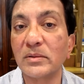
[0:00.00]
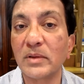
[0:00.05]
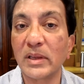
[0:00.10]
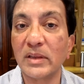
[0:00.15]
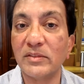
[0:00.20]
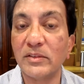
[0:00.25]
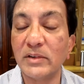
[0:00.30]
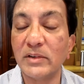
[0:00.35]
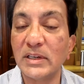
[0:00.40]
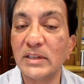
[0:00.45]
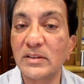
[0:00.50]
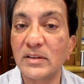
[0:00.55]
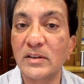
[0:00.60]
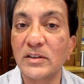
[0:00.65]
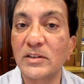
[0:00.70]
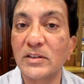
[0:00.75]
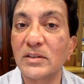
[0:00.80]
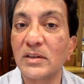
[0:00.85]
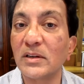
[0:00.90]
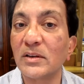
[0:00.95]

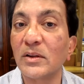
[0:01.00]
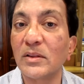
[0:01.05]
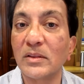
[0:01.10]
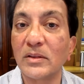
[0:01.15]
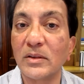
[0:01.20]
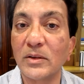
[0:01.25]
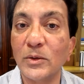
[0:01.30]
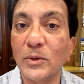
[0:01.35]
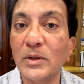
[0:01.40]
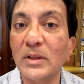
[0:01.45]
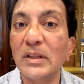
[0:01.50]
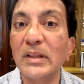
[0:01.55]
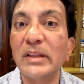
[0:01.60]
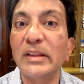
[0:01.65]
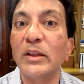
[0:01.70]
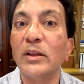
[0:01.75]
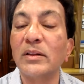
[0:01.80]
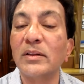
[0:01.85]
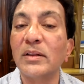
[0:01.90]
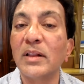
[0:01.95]
research it on Google,
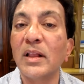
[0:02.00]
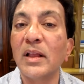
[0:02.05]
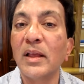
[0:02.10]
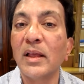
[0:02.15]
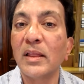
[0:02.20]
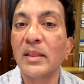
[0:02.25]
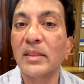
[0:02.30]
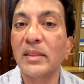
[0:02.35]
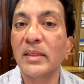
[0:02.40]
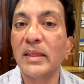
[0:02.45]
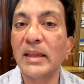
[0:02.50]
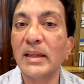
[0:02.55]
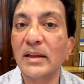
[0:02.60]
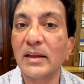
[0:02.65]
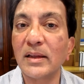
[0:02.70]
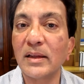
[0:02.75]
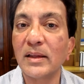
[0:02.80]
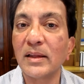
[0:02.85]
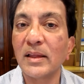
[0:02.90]
you'll think,